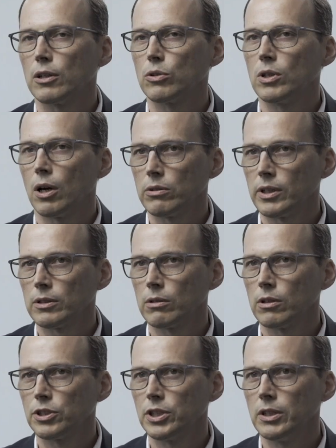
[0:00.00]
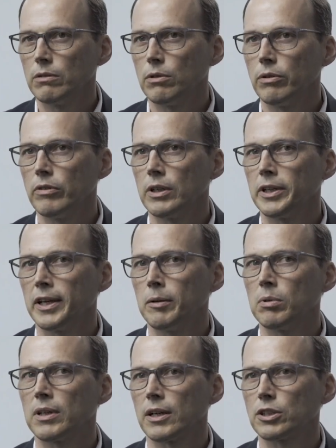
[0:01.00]
car-to-cloud technology, we will
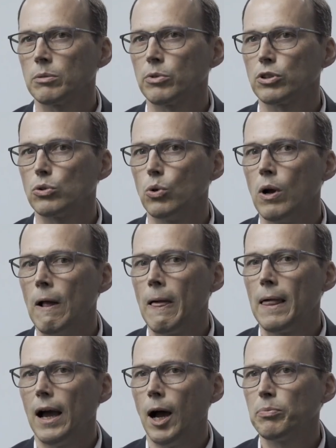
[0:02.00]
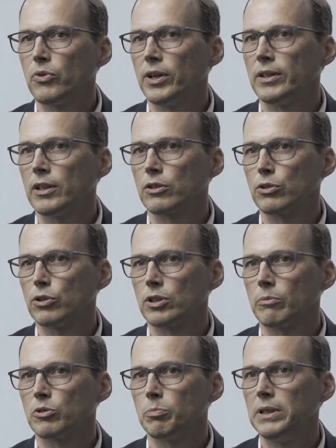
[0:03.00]
enable customers to upgrade their
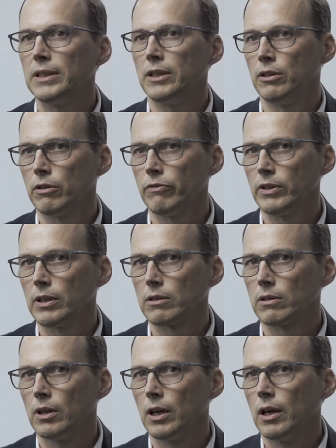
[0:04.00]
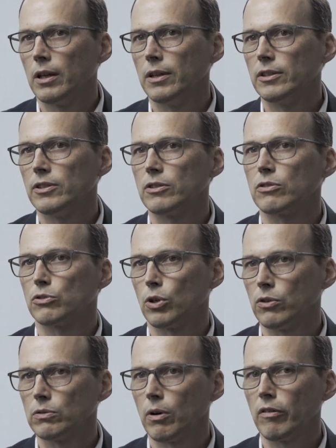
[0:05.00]
systems being in the field. This is
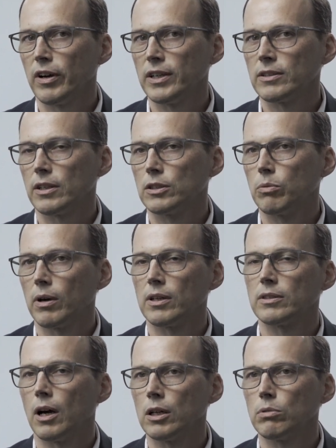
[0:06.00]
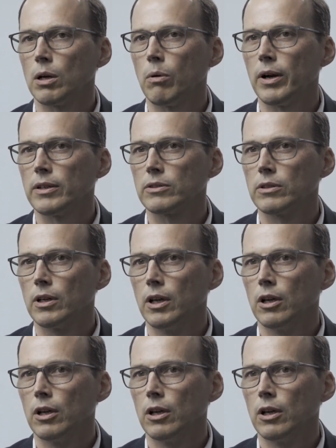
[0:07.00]
software-wise as well as hardware-wise.